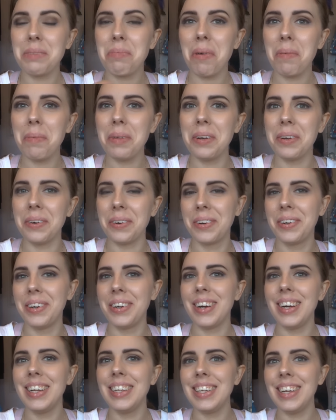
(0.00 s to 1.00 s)
probably not a good
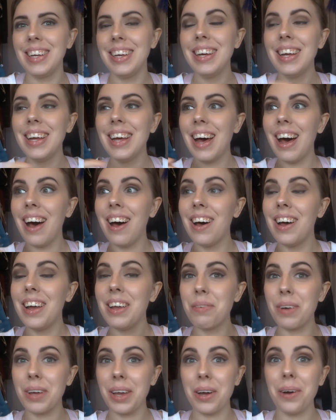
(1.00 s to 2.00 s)
idea. Uh,
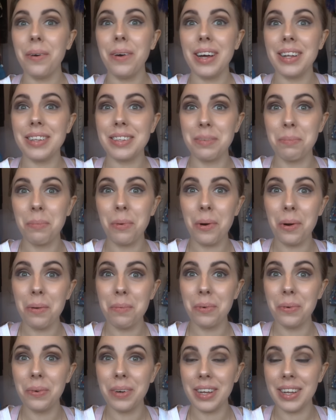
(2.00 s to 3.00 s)
if I go out tomorrow
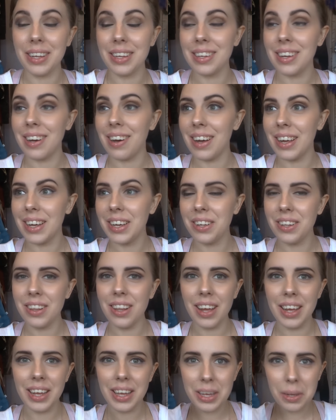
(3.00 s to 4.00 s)
morning I could
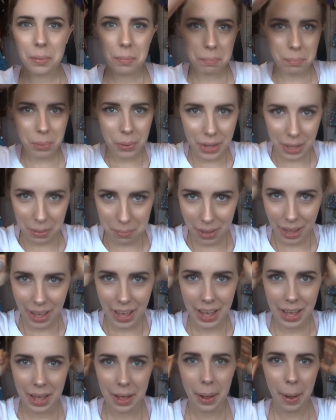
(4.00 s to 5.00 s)
like put it in my
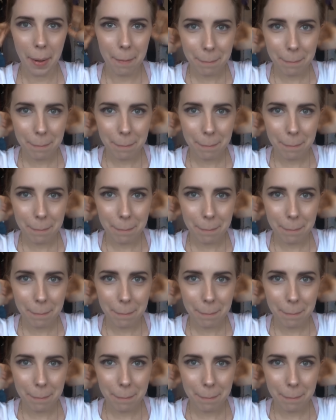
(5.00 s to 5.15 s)
hair,